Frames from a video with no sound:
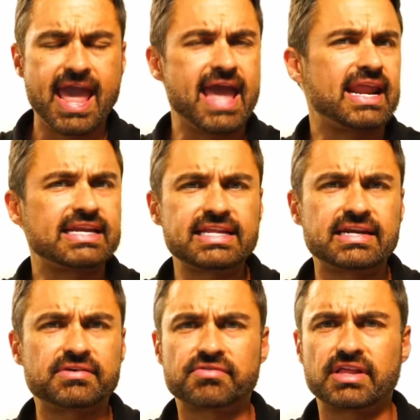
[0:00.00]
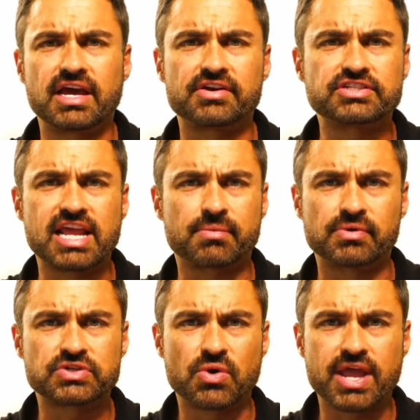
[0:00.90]
And I didn't really understand what
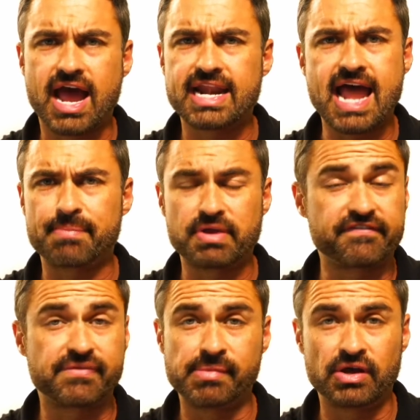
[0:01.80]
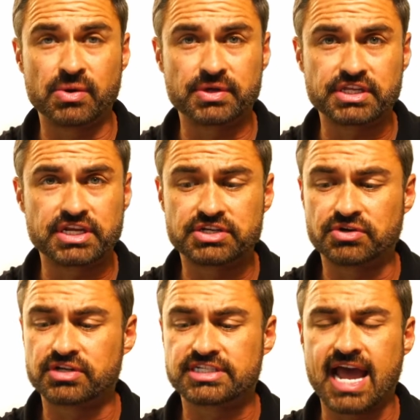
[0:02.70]
was going on, not being familiar with the
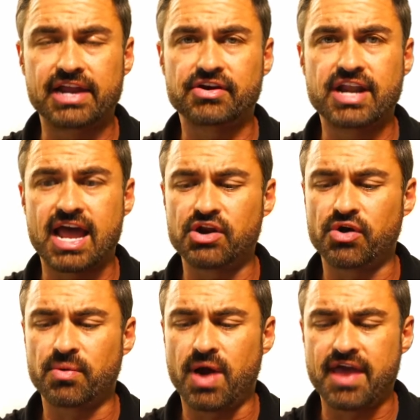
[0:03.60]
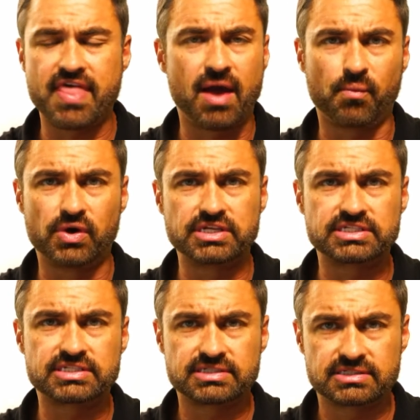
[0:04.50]
Digital Designer, not knowing why that
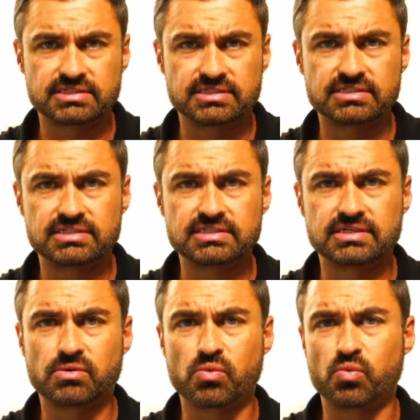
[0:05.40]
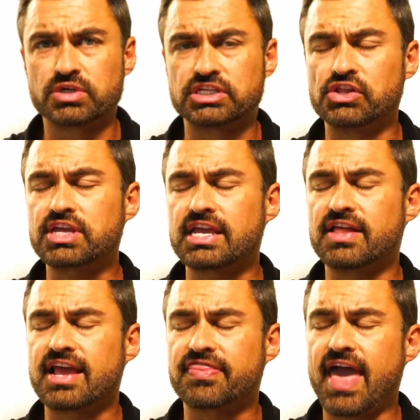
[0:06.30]
was looking
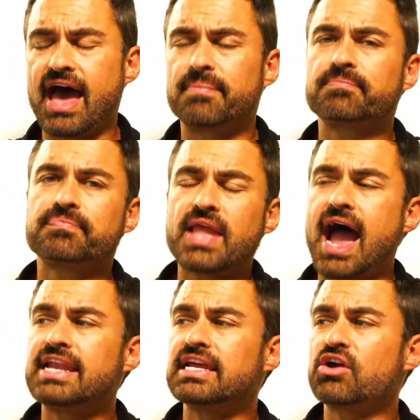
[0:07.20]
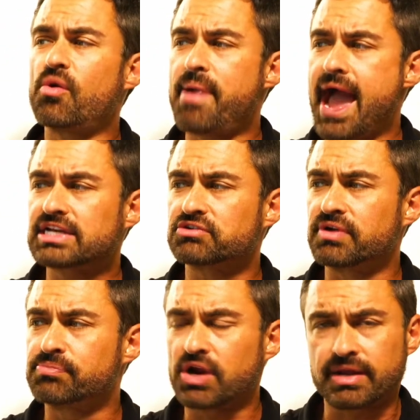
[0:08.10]
like that. I did go back to
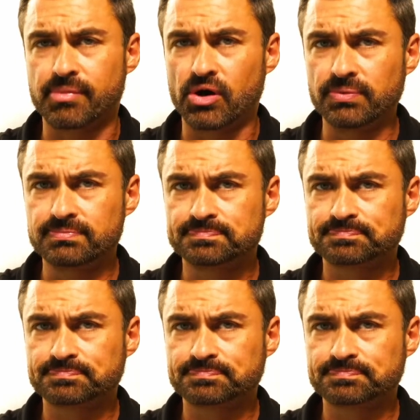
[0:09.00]
Rebrickable